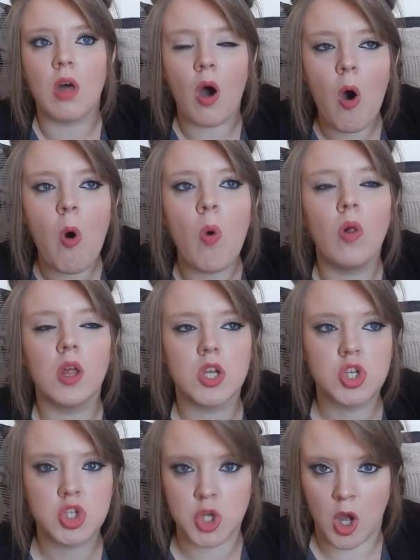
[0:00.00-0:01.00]
the whole
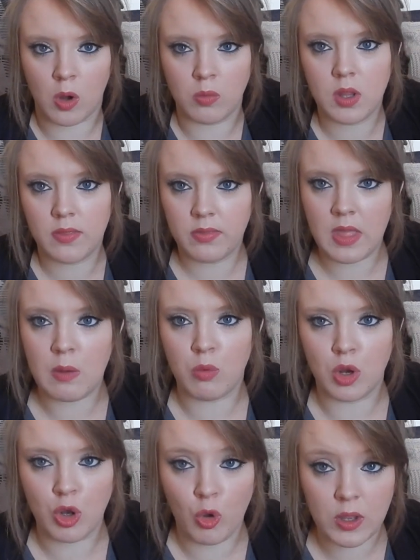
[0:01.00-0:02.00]
show they
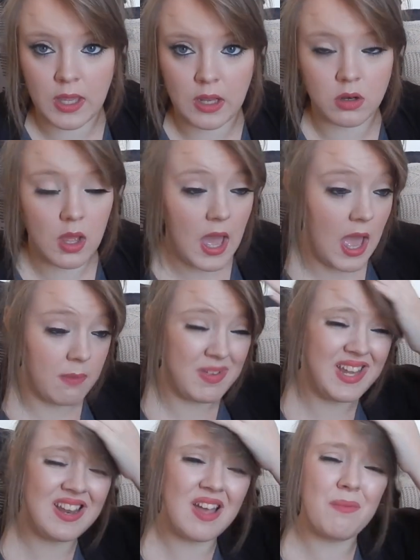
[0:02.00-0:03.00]
were looking. I
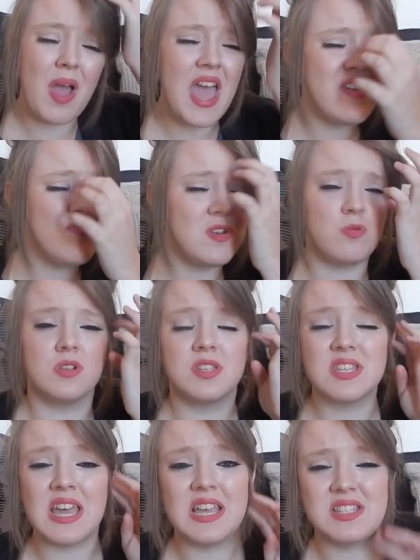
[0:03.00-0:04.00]
mean, everyone
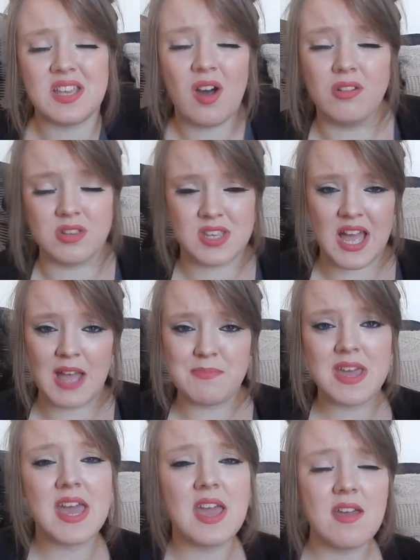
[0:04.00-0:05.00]
says it all the time,
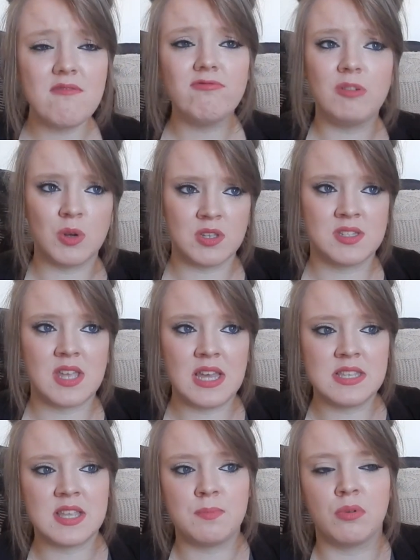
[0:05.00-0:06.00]
everyone
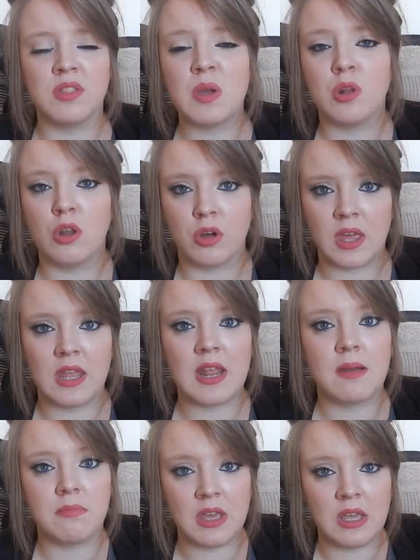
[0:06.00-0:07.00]
says it, but they were looking
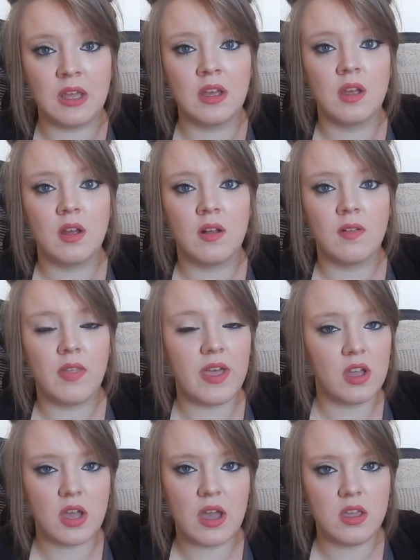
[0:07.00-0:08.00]
at me.
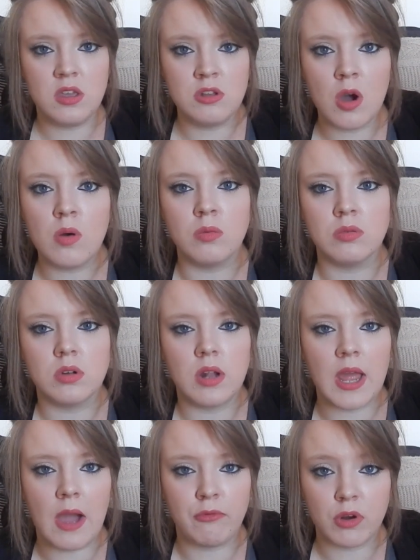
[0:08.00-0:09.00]
You know,
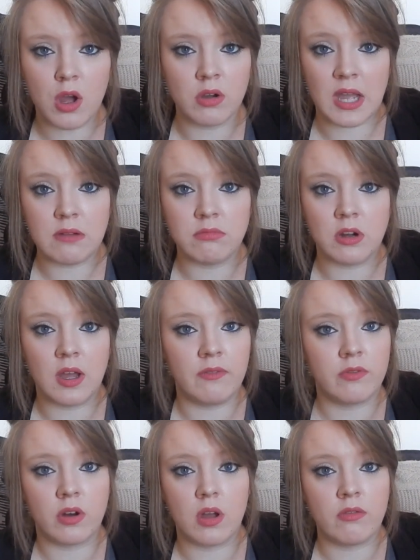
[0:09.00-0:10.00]
I've got it on camera,
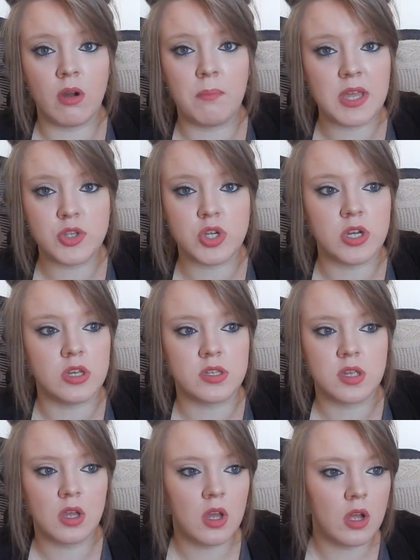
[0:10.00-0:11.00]
I've got pictures,